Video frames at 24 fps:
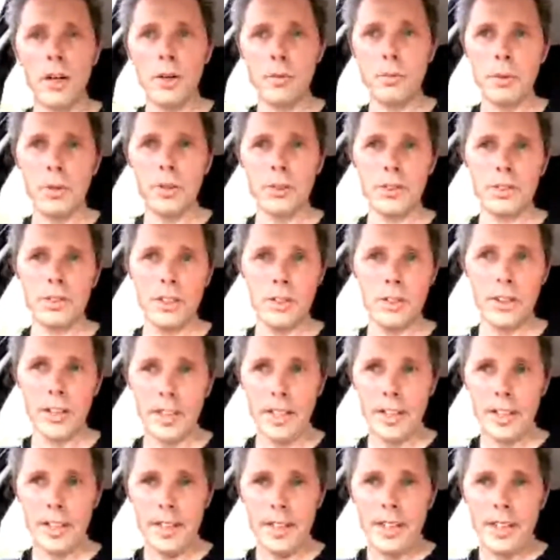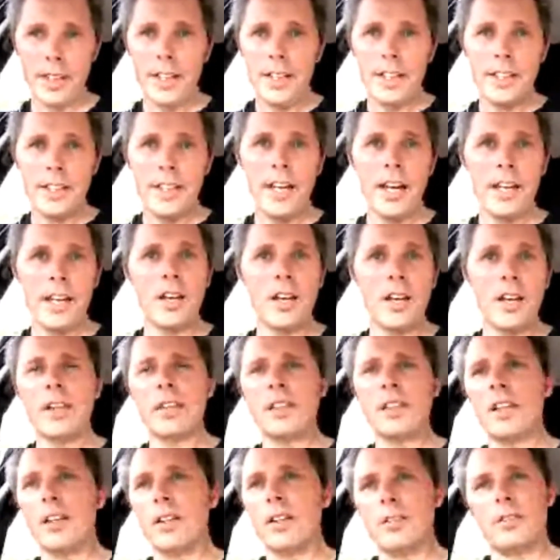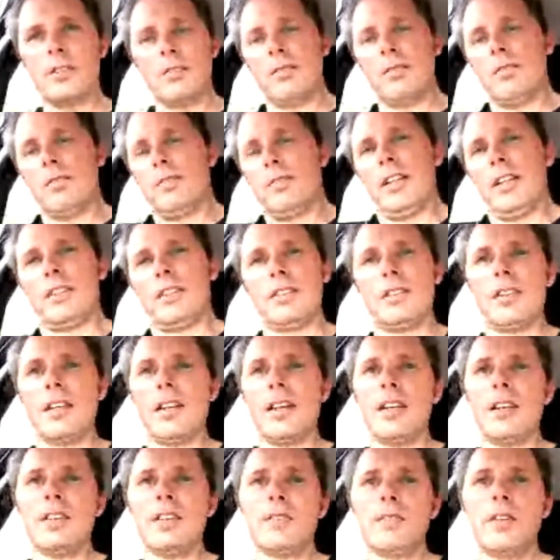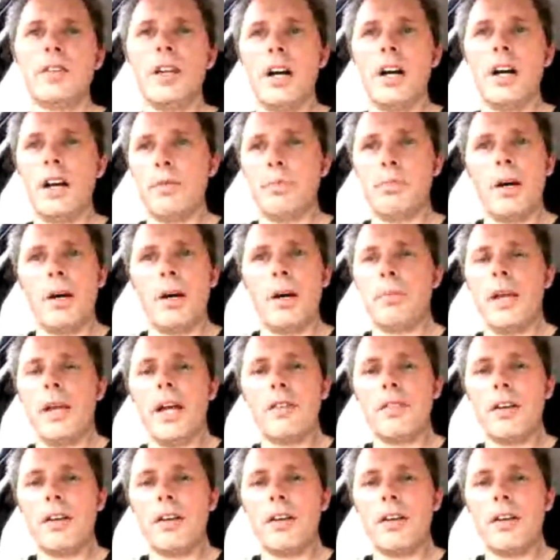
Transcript: uh oat milk. So yeah, yeah, you know, I you know it's uh, yeah, I, I, play